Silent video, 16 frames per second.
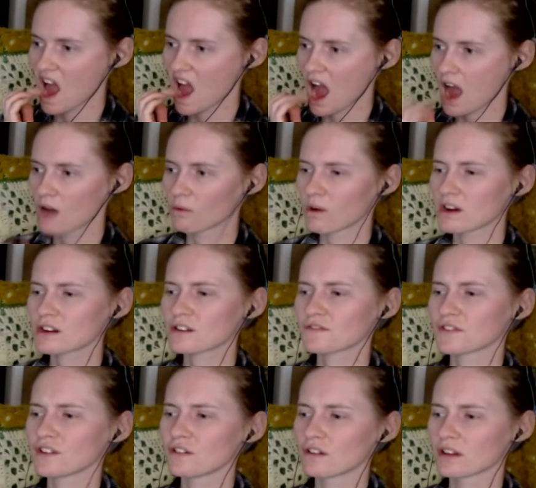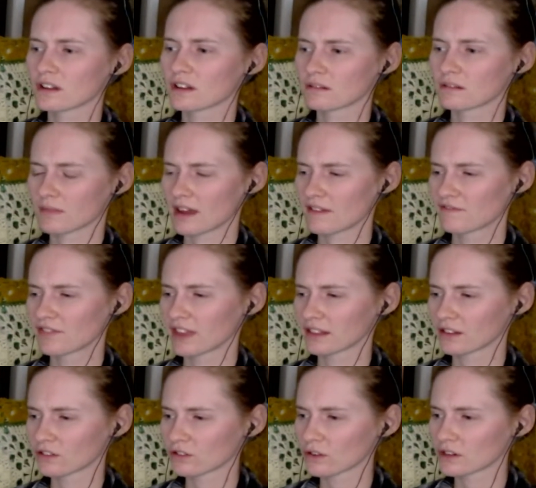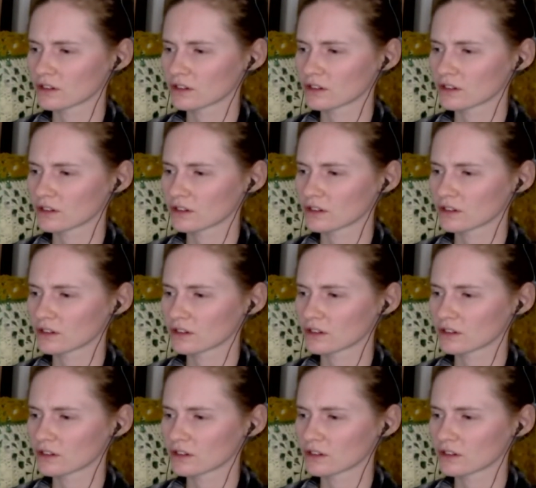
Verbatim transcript: I wonder if you can, if like there's only